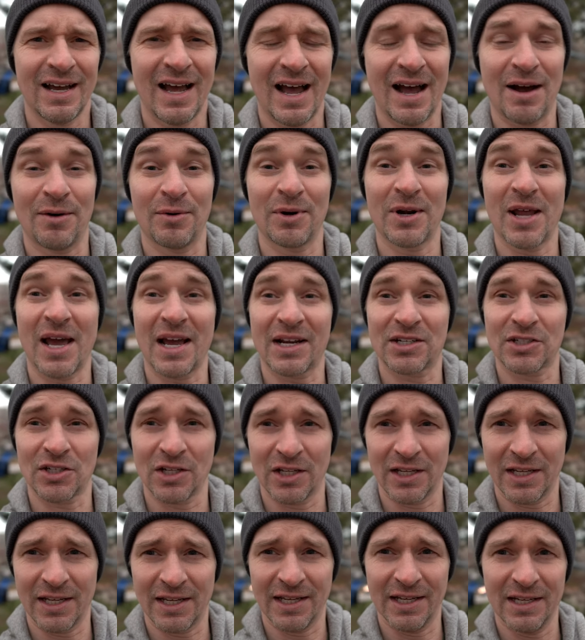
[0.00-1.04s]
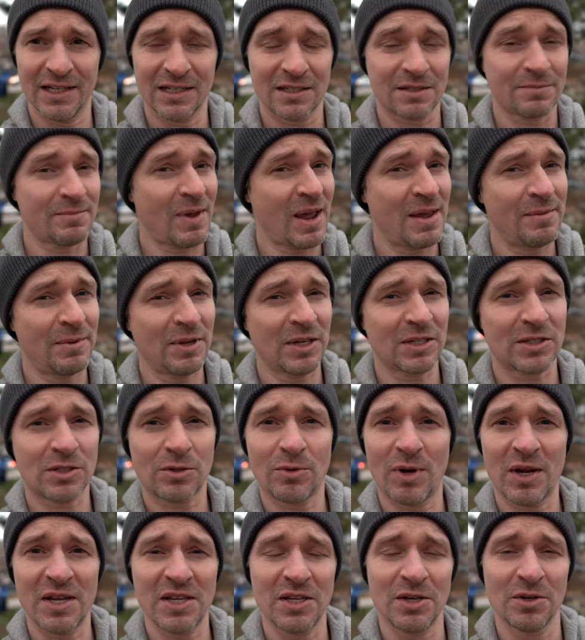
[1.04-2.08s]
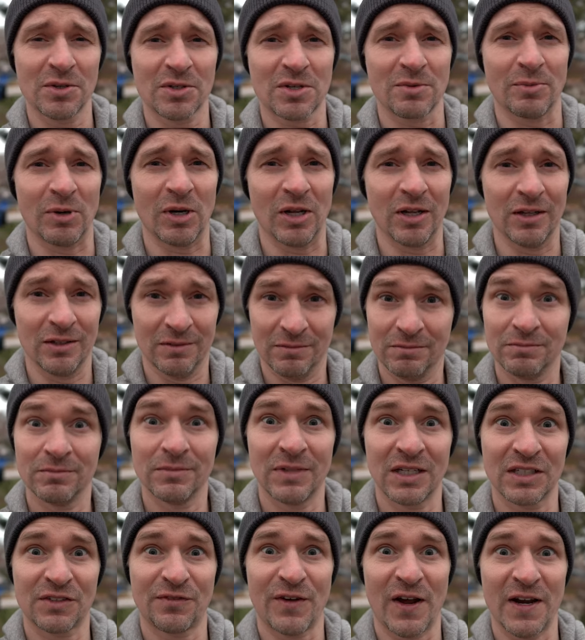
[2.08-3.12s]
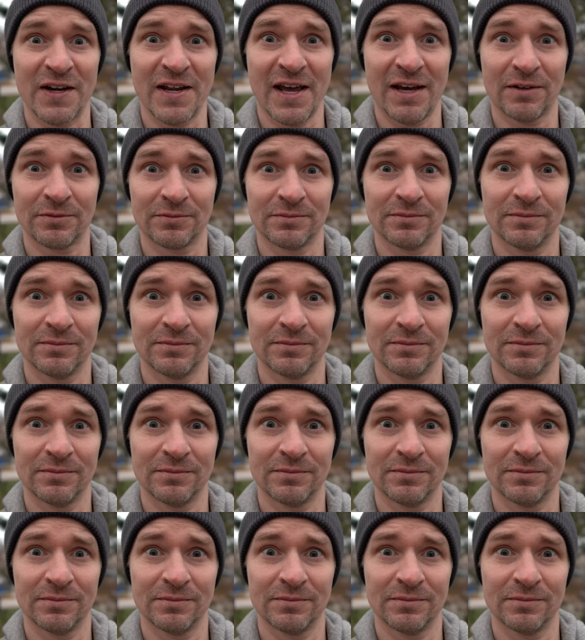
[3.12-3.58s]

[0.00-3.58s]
how it actually is. Maybe it's quite usable. Let's find out.